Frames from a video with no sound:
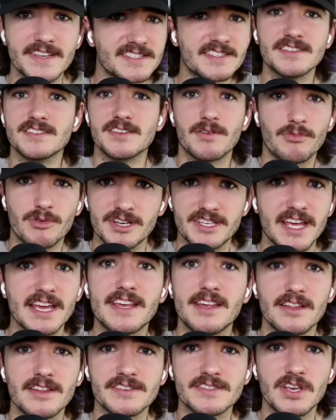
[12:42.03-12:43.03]
this is a
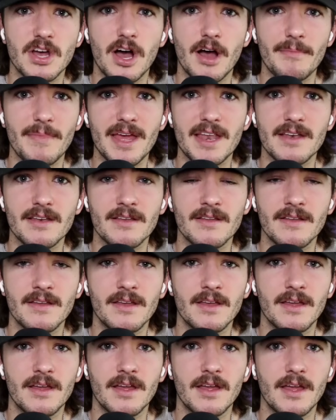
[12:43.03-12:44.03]
ridiculous comment?
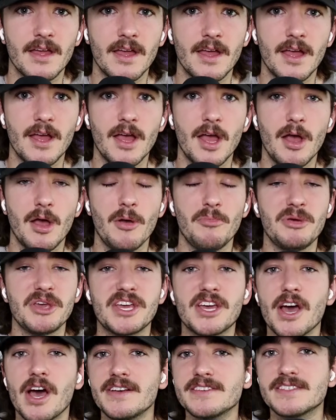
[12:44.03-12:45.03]

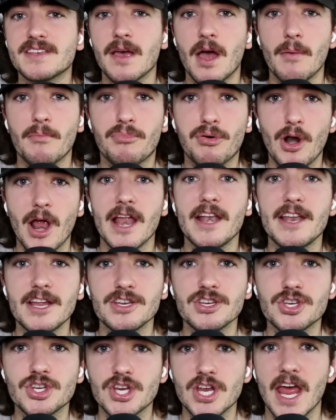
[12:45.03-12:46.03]
Because
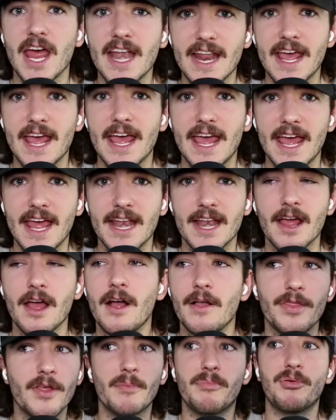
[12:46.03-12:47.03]
Brendan Shanahan,
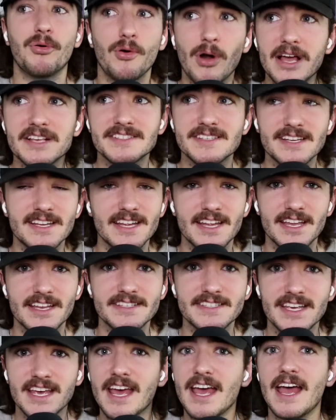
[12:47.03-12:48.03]
the
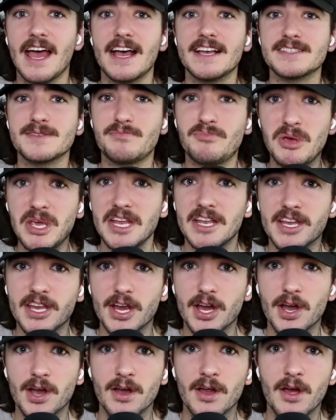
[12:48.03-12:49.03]
president, has been
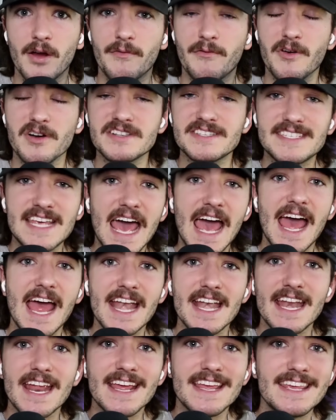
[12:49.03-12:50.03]
here for
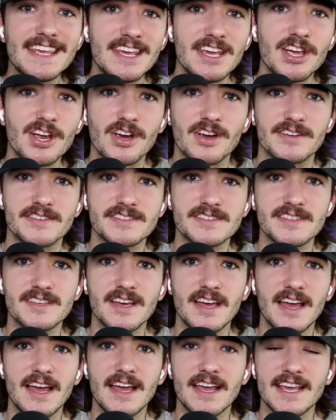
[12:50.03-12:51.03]
10 years.
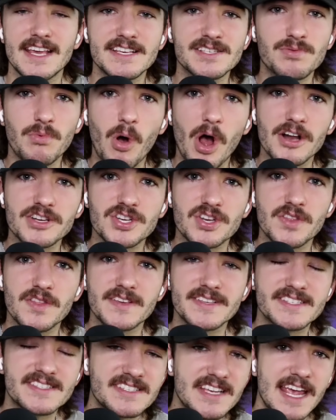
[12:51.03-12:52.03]
He's watched
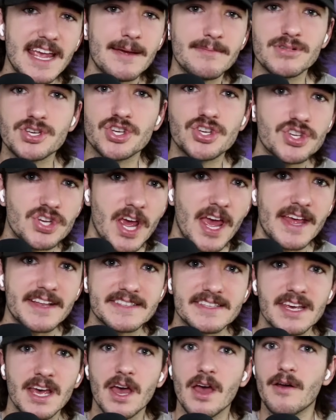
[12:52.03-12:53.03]
the same
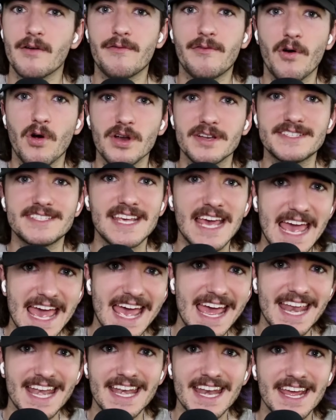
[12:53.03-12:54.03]
shit for
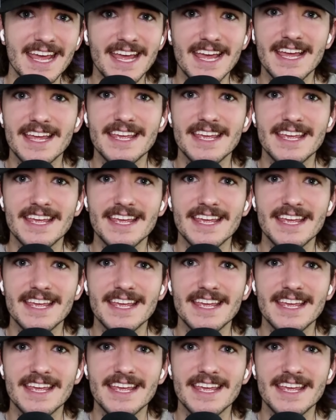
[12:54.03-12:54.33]
10